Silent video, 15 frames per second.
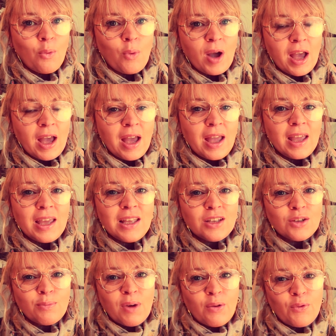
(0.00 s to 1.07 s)
where
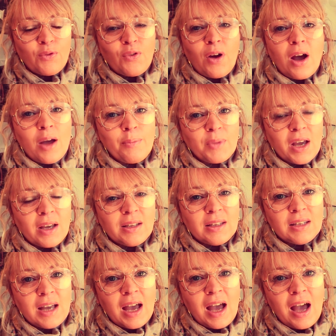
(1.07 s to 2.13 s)
each month I'm going to